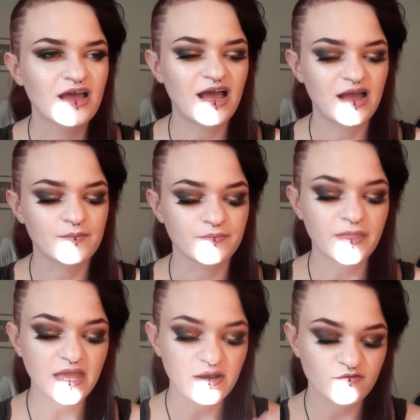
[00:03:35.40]

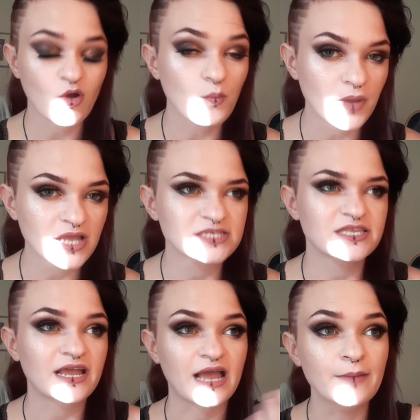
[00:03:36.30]
in a romance
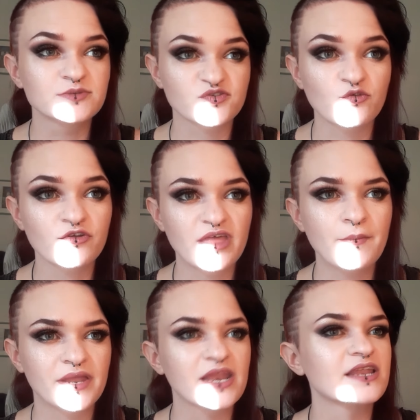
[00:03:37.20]
that comes for
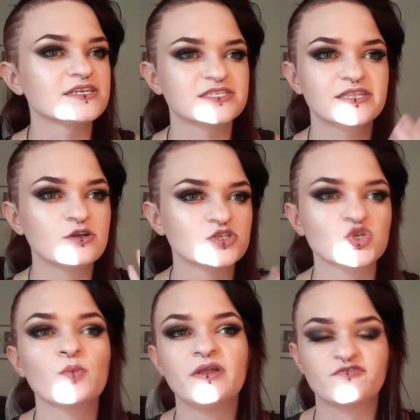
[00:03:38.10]
them and it is their
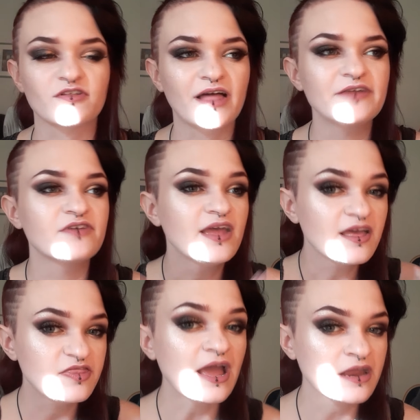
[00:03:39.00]
soulmate for life.
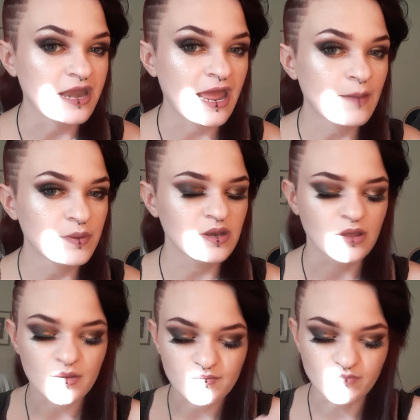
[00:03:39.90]
That can happen.
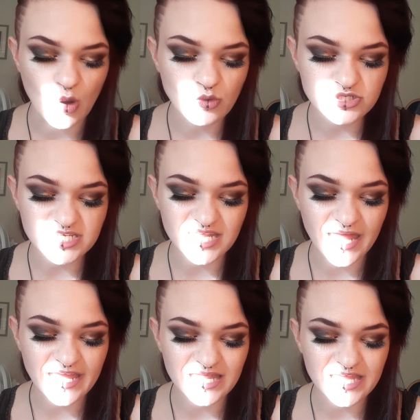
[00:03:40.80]
Most
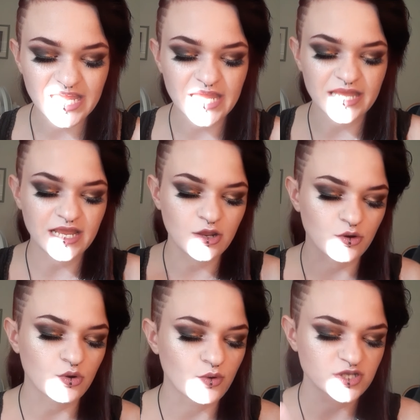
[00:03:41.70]
likely,
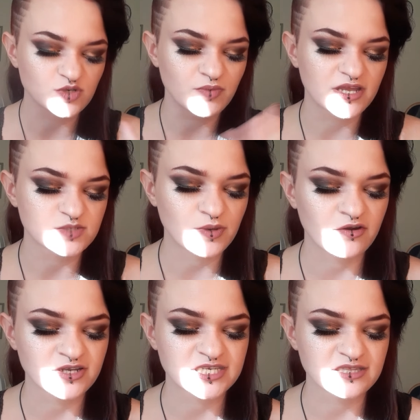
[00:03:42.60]
you're going to be
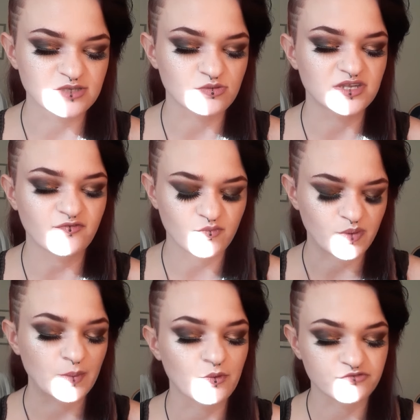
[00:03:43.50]
experiencing this with different
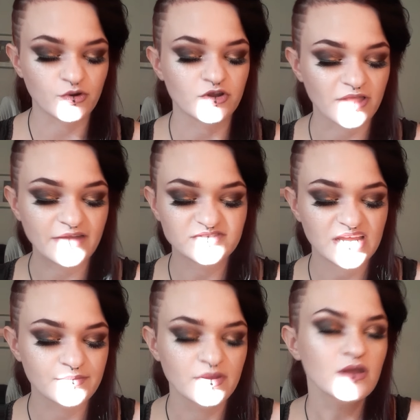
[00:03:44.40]
people throughout your
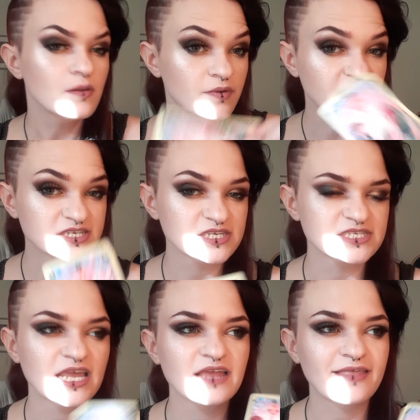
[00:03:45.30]
lifetime. But this is
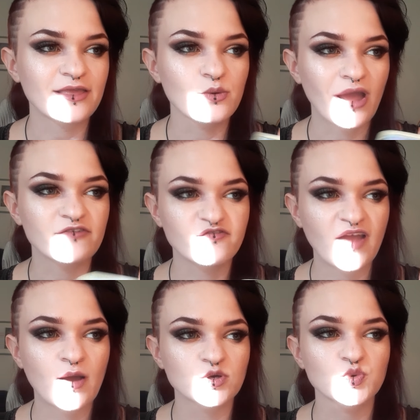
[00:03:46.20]
saying that you have
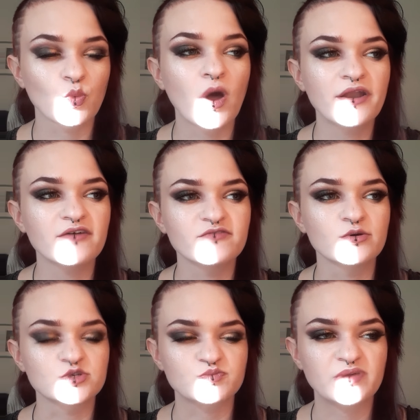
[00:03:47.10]
found one of
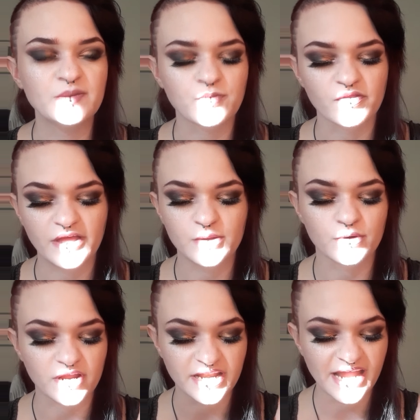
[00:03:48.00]
those people that you
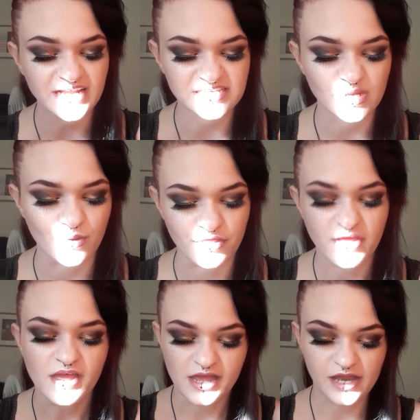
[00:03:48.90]
are connecting with,
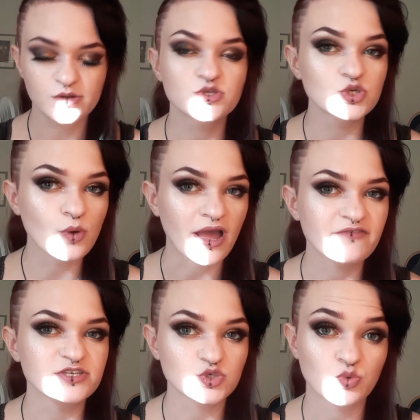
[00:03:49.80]
and you do
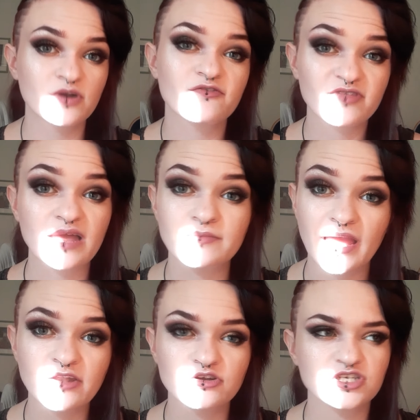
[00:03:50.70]
have this twin flame
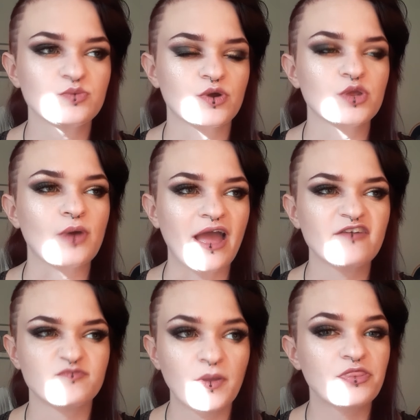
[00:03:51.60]
energy where you
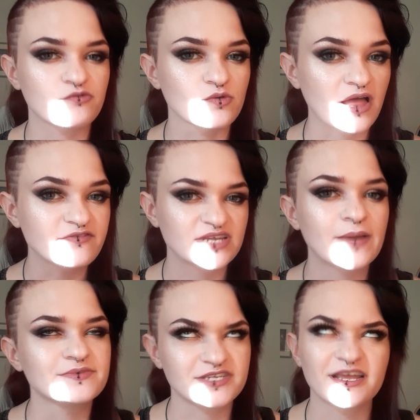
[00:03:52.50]
have been through
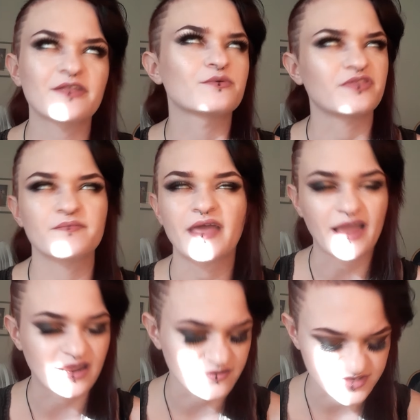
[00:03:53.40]
lifetimes together with them, that
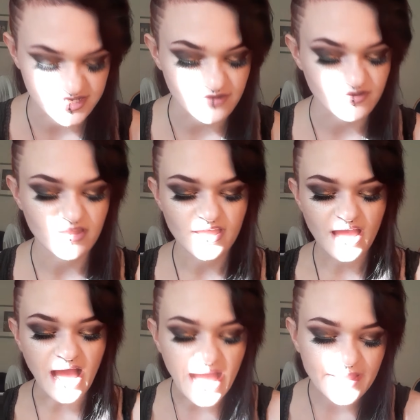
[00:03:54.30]
kind of stuff.
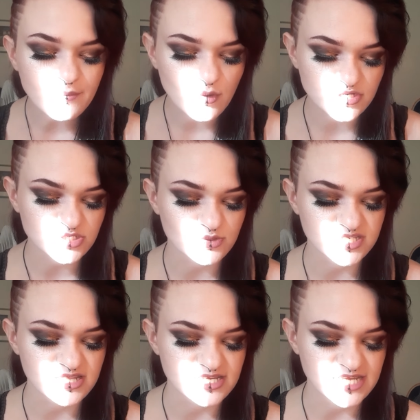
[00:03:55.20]
I more so
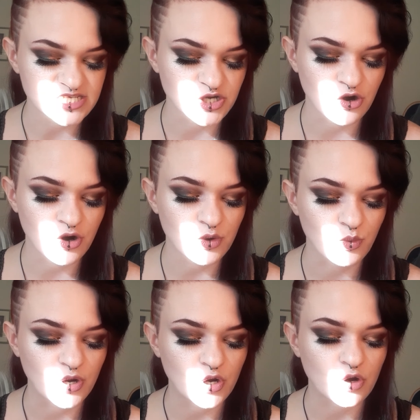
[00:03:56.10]
see this as a card
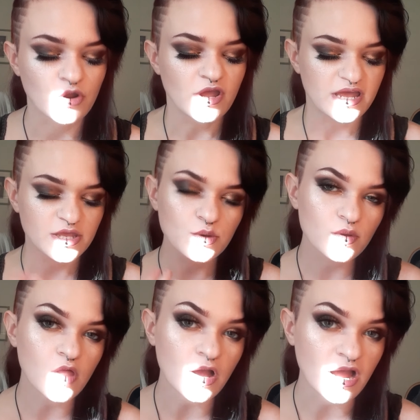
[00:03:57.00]
where you
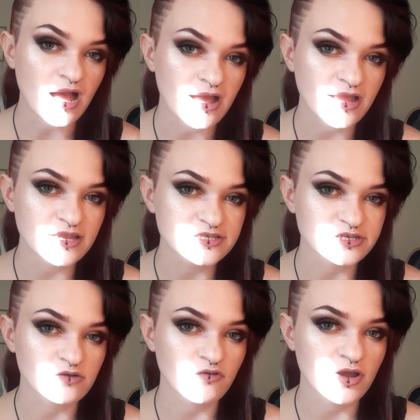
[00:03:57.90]
lock eyes
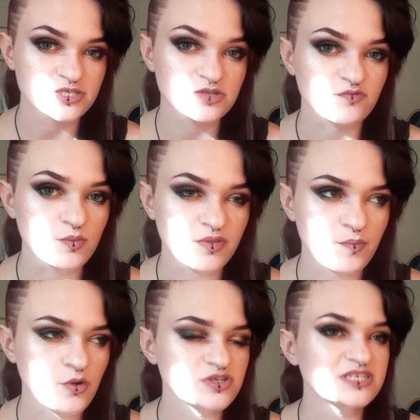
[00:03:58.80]
across the room with the
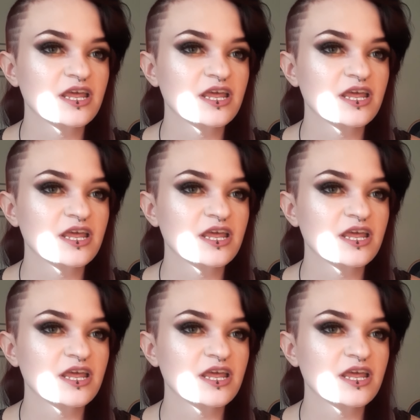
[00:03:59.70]
person